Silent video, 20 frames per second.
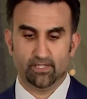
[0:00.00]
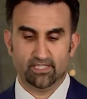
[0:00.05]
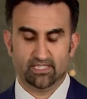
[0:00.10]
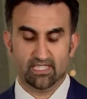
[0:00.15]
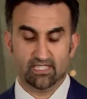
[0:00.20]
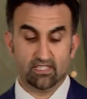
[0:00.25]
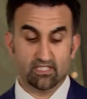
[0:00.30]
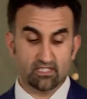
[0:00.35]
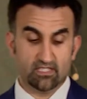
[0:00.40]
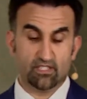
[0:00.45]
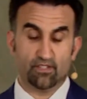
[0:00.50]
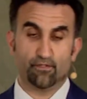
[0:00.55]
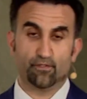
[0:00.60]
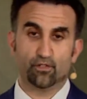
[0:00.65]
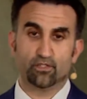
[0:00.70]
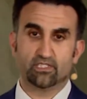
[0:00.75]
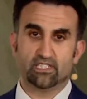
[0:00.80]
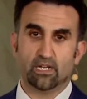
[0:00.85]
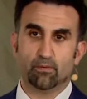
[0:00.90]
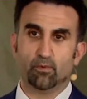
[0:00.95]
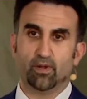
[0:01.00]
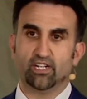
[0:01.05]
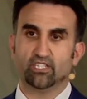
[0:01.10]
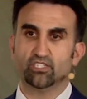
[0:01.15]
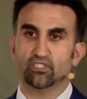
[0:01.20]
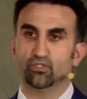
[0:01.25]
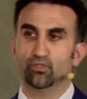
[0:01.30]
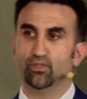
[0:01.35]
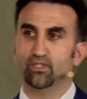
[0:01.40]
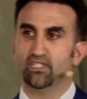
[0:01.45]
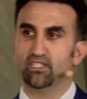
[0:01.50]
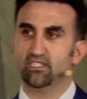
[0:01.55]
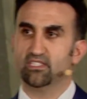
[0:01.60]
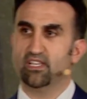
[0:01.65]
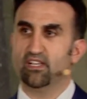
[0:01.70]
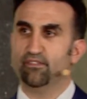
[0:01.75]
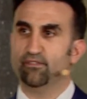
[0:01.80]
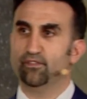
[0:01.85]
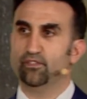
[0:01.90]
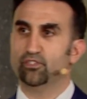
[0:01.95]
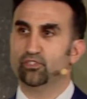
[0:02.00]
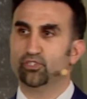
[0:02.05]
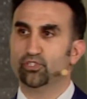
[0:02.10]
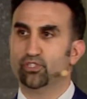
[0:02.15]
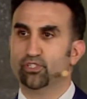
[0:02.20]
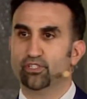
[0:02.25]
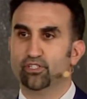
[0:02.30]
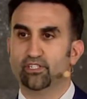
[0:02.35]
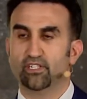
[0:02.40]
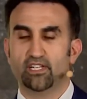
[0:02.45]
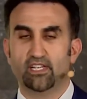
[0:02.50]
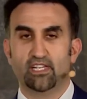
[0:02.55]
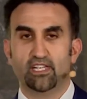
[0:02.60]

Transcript: is that this is the first time we're actually doing the self-insured